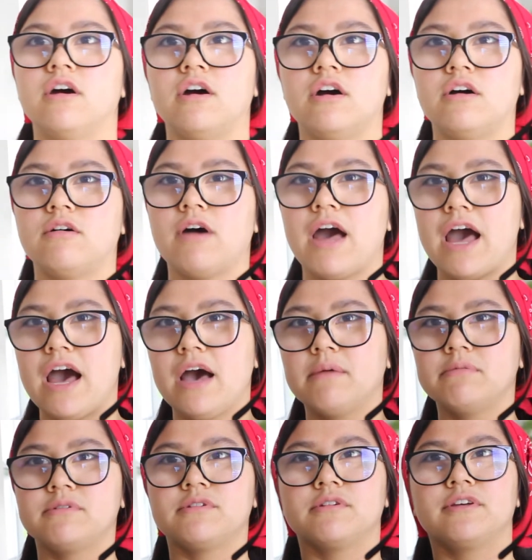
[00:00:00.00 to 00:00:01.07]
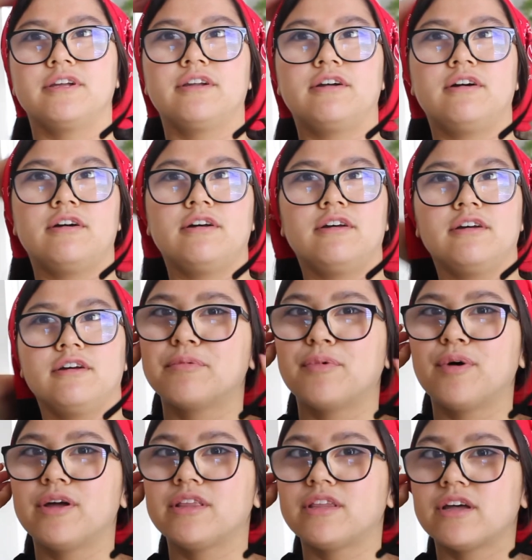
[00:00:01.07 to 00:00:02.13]
Oh, absolutely not.
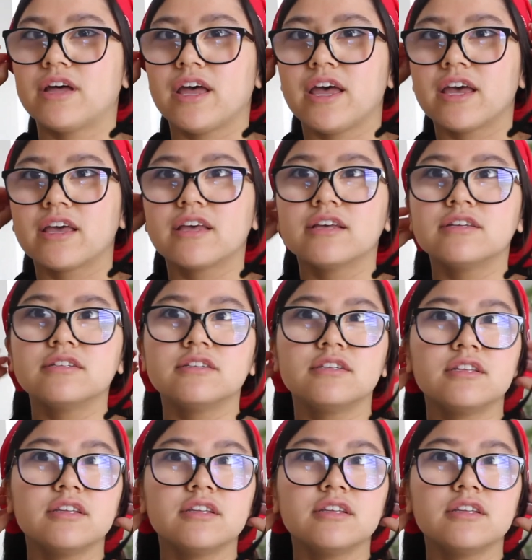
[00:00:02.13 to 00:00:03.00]
What the heck is